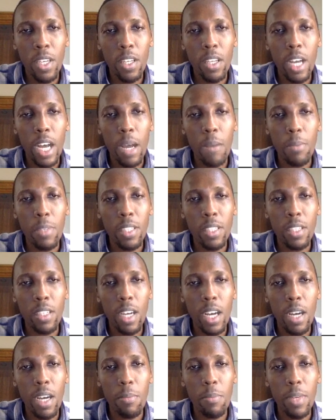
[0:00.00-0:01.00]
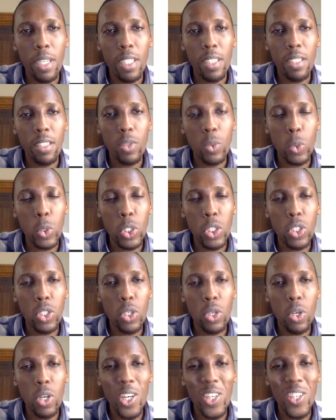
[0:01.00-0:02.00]
And it would
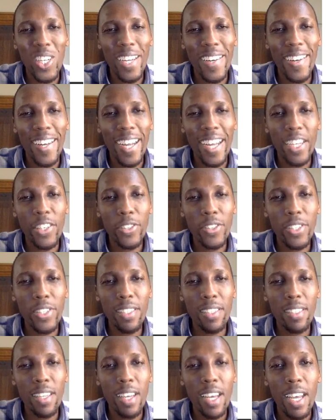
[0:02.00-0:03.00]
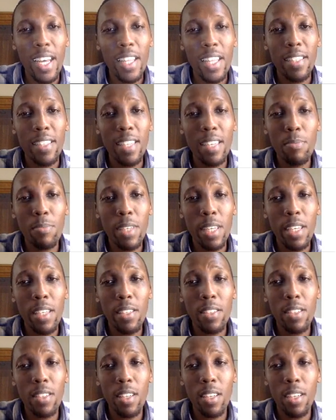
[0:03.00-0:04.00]
store all our countries. The same case,